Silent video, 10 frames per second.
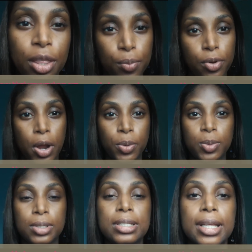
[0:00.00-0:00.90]
the
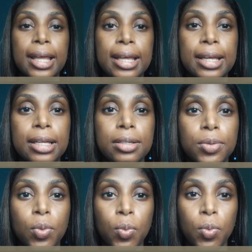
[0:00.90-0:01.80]
brows
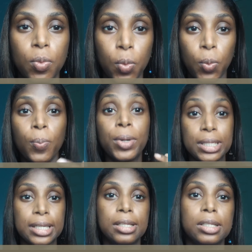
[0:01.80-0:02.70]
and
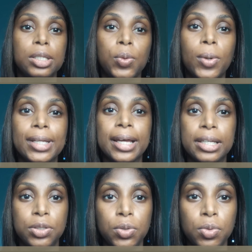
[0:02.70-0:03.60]
particularly what
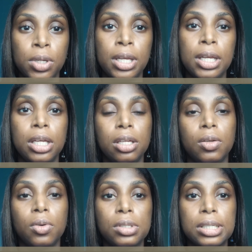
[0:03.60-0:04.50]
I do
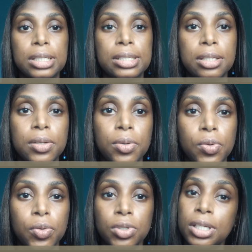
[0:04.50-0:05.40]
in order
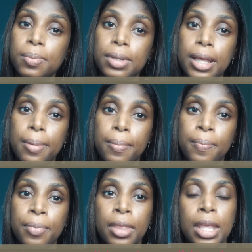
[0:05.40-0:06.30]
to shape them
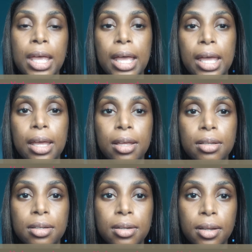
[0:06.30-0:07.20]

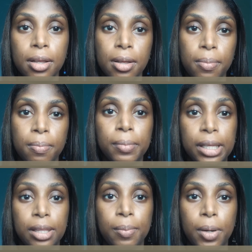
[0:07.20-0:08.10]
and
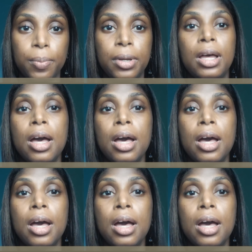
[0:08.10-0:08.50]
make them up.